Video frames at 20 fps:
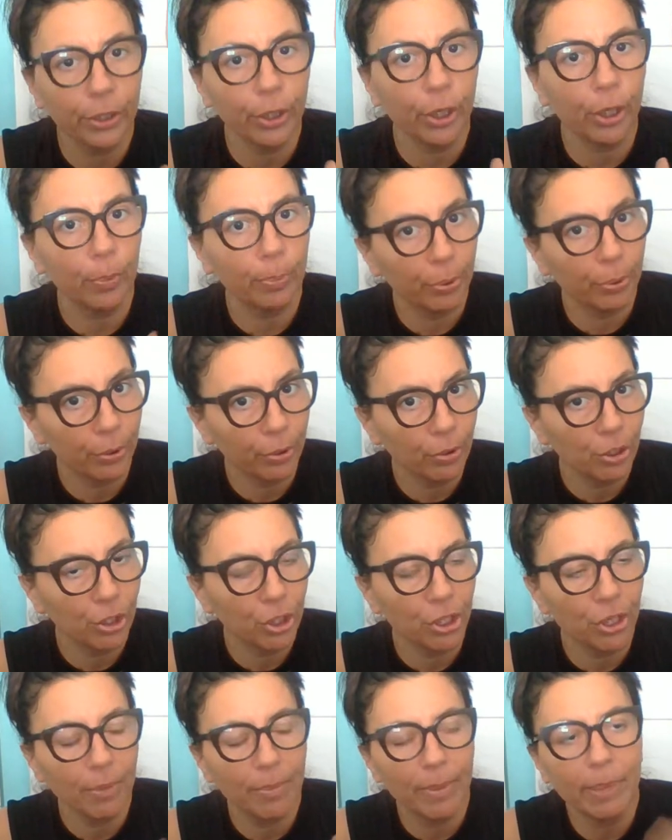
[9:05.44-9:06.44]
our approach,
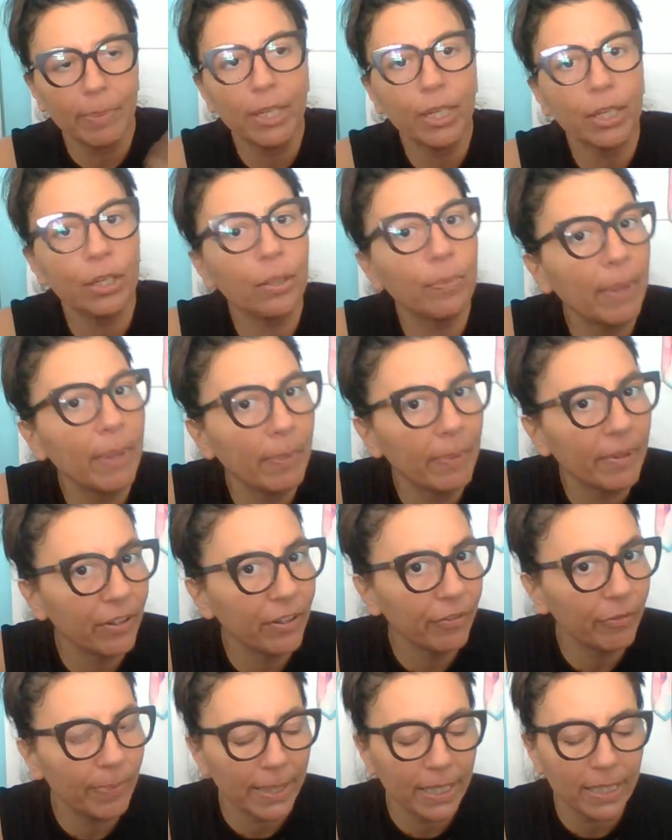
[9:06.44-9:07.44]
you know, maybe
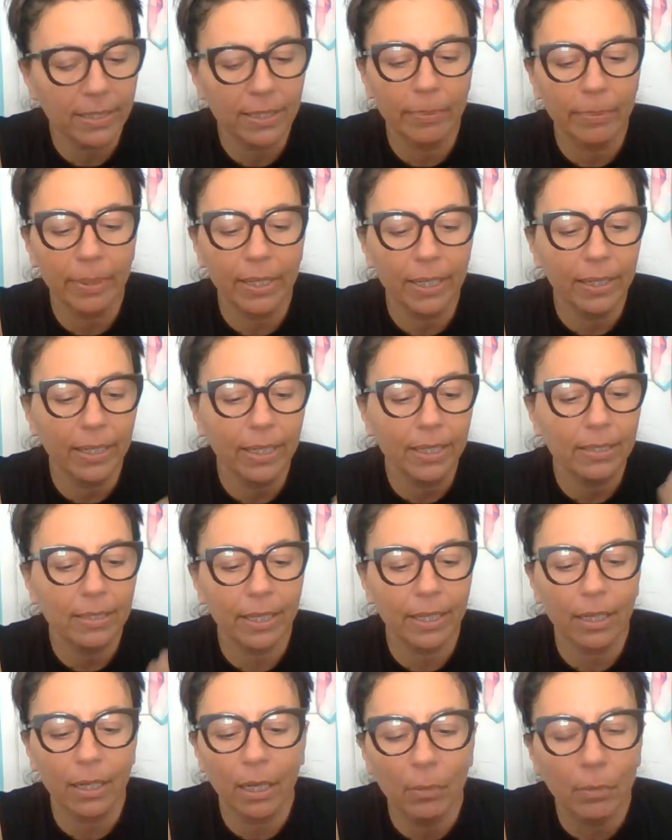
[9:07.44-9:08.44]
you've been somebody that's
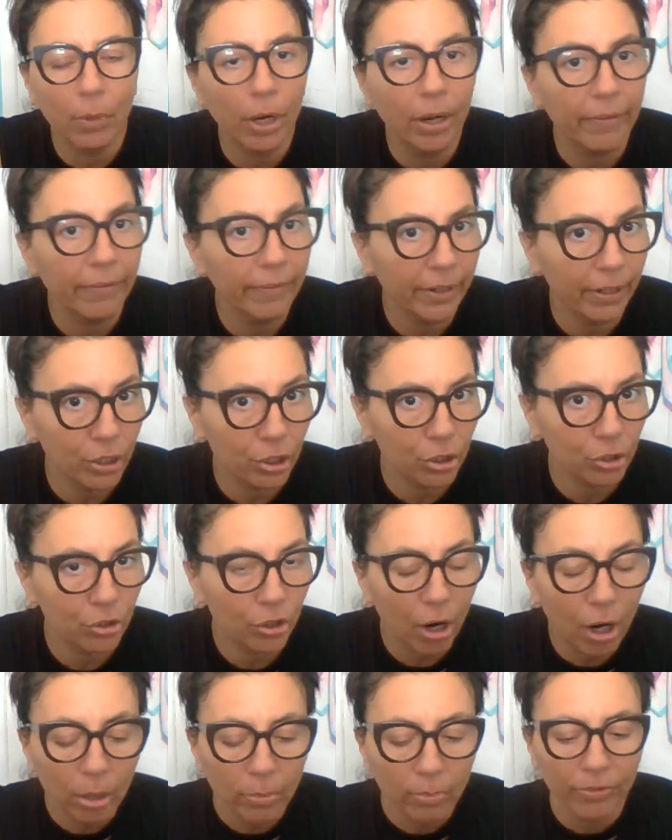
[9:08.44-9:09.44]
like come on very
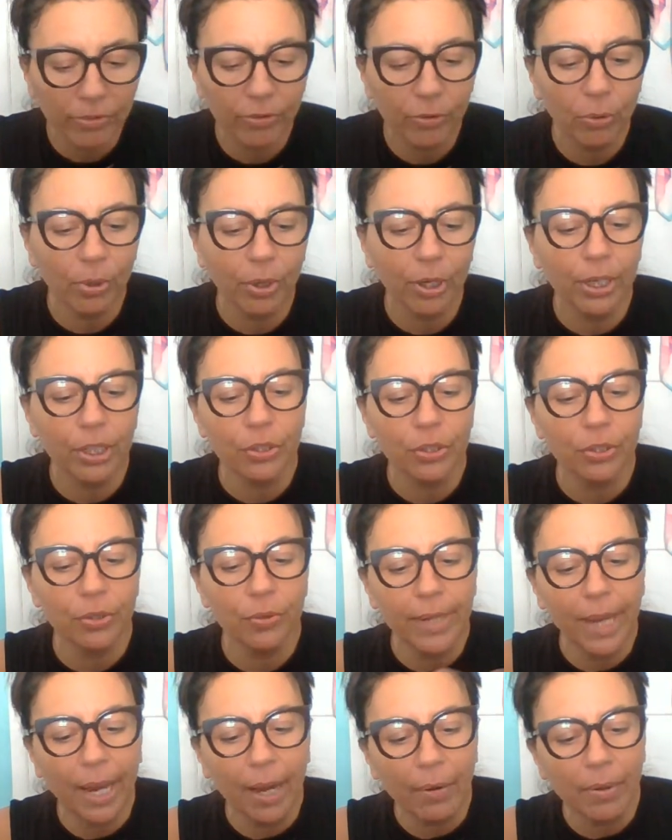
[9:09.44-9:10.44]
strong before. And so
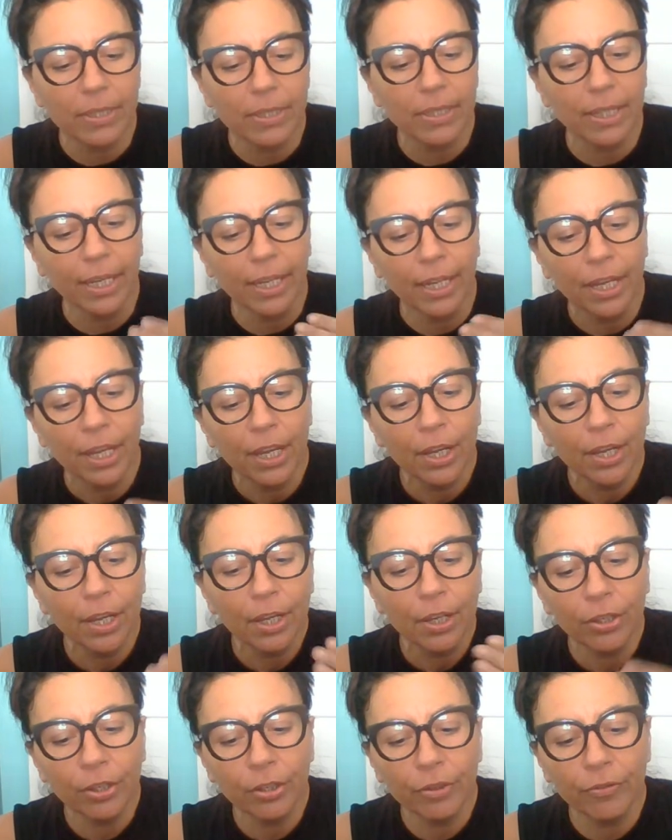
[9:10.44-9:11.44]
now it's like
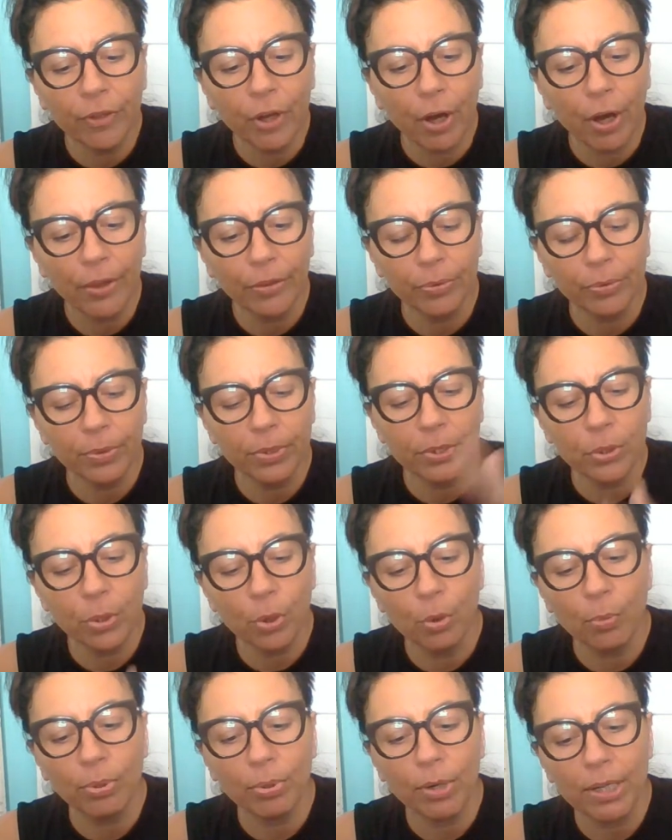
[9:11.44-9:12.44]
you've gone through this
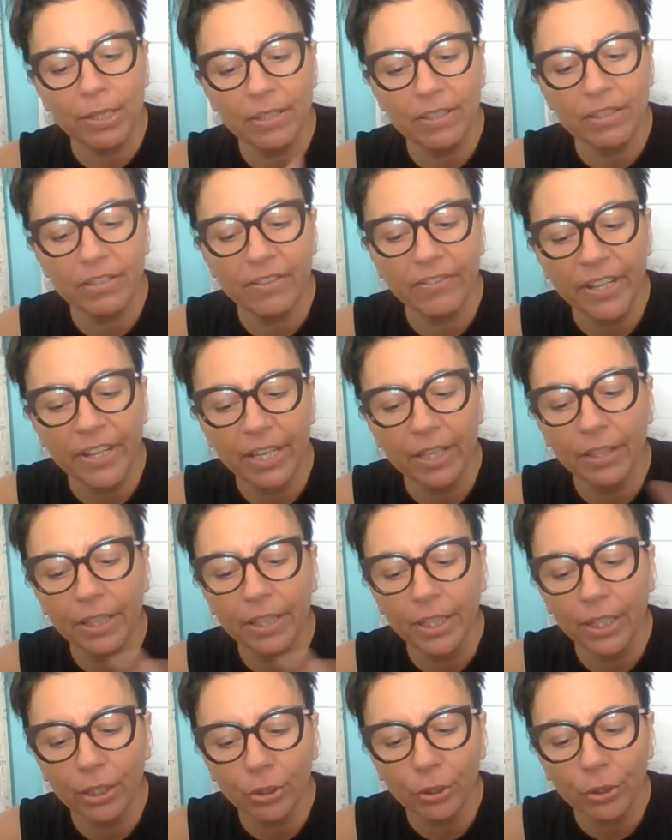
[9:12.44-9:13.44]
whole process of
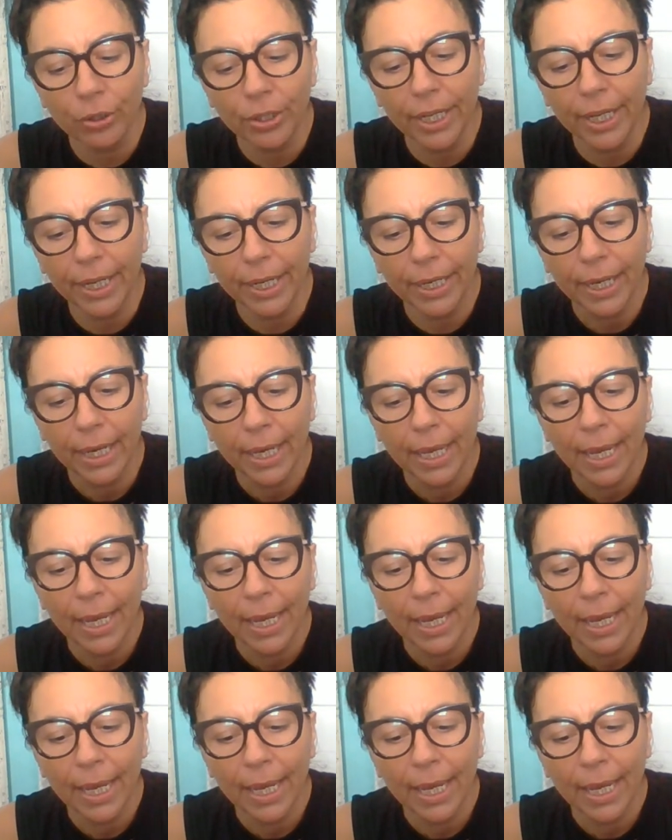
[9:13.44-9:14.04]
healing and learning.